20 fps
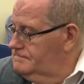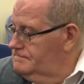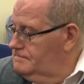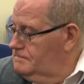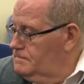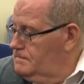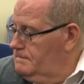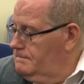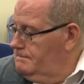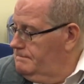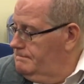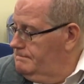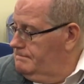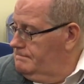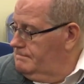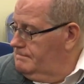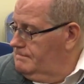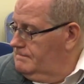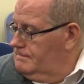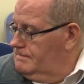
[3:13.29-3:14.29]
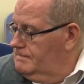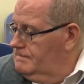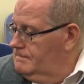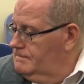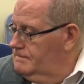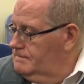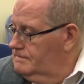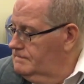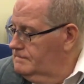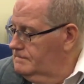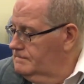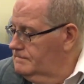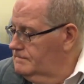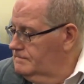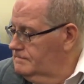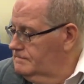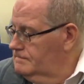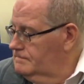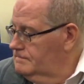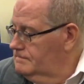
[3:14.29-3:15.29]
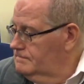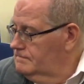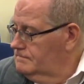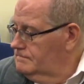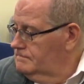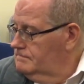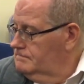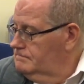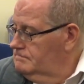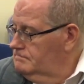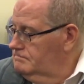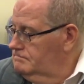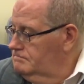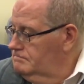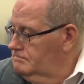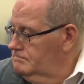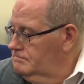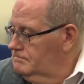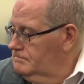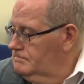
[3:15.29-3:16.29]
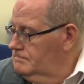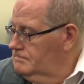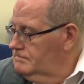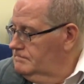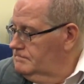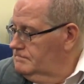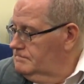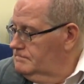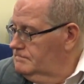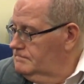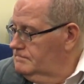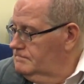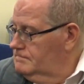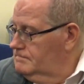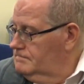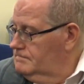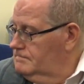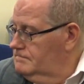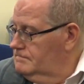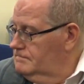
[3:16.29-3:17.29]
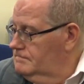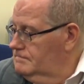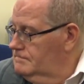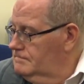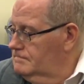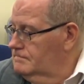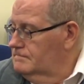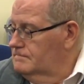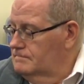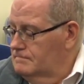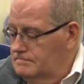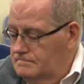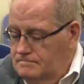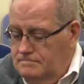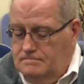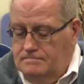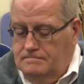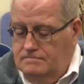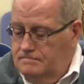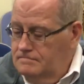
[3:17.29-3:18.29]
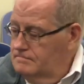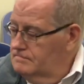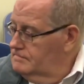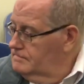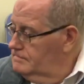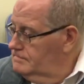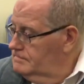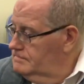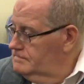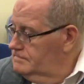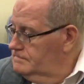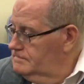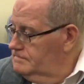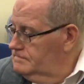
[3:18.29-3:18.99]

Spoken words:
[no speech]